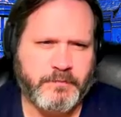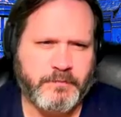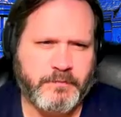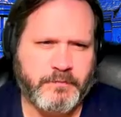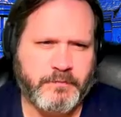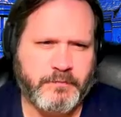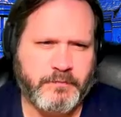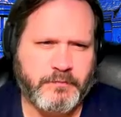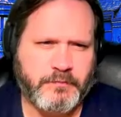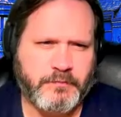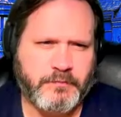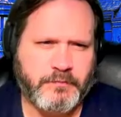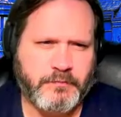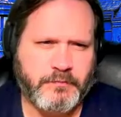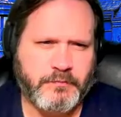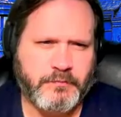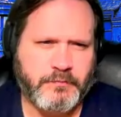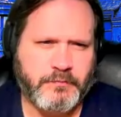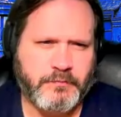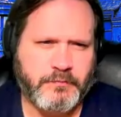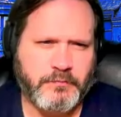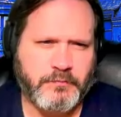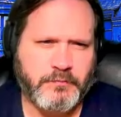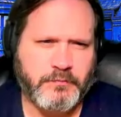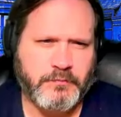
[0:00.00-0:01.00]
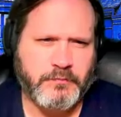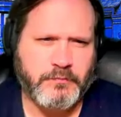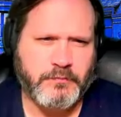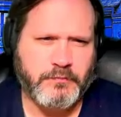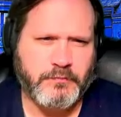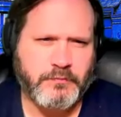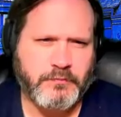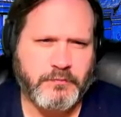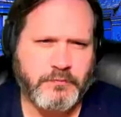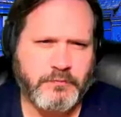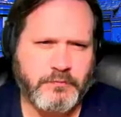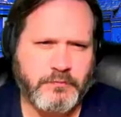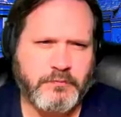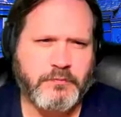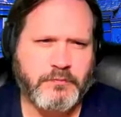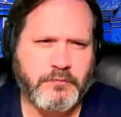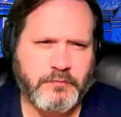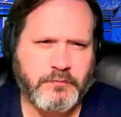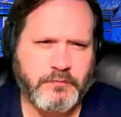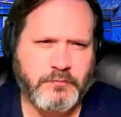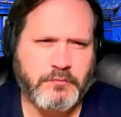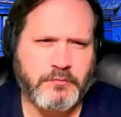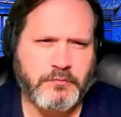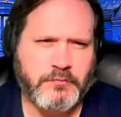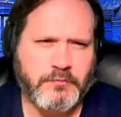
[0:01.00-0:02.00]

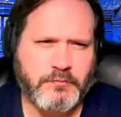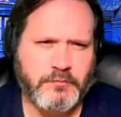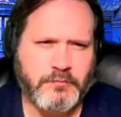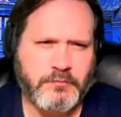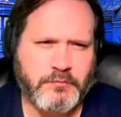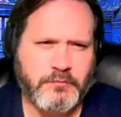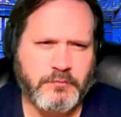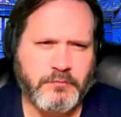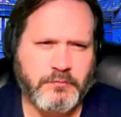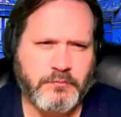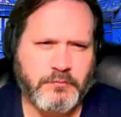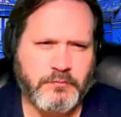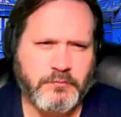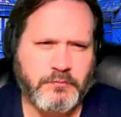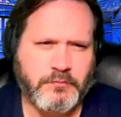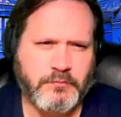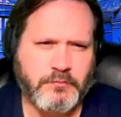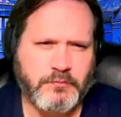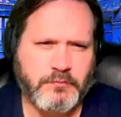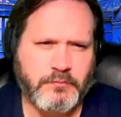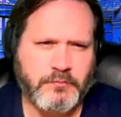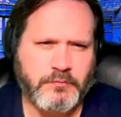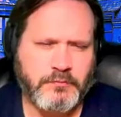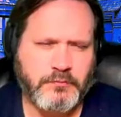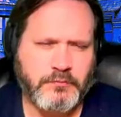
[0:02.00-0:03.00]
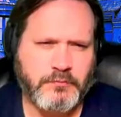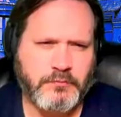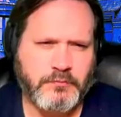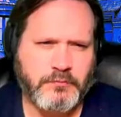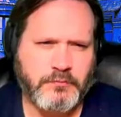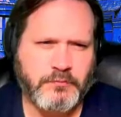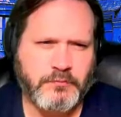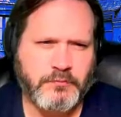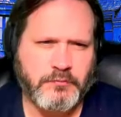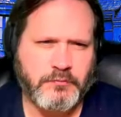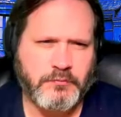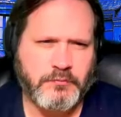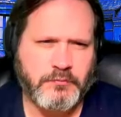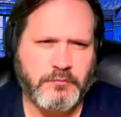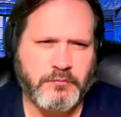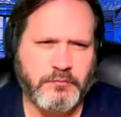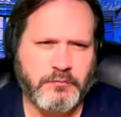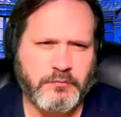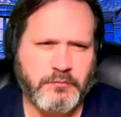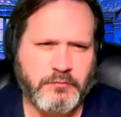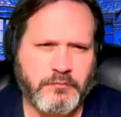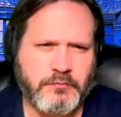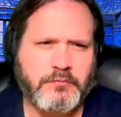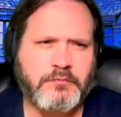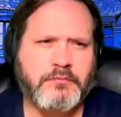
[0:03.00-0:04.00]

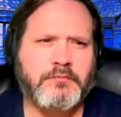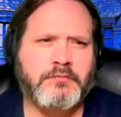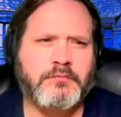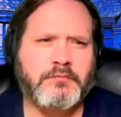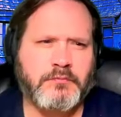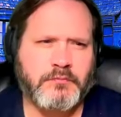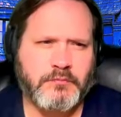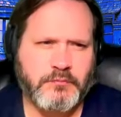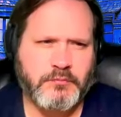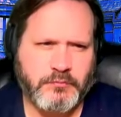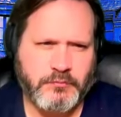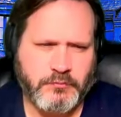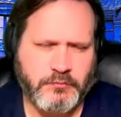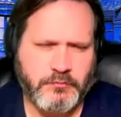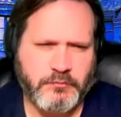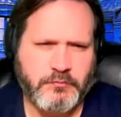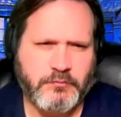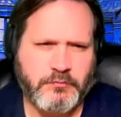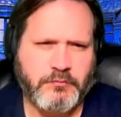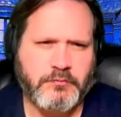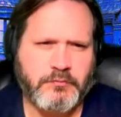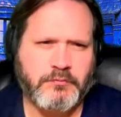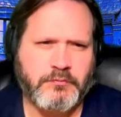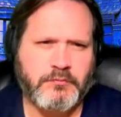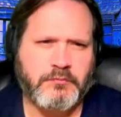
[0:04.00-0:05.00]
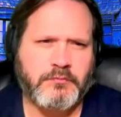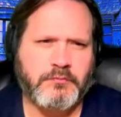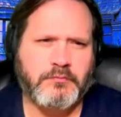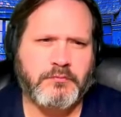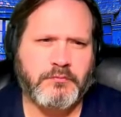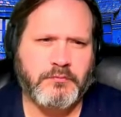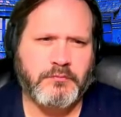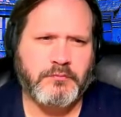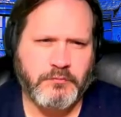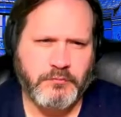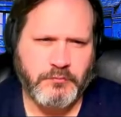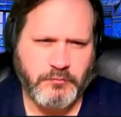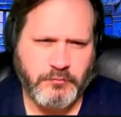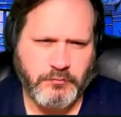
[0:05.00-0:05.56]
(not speaking)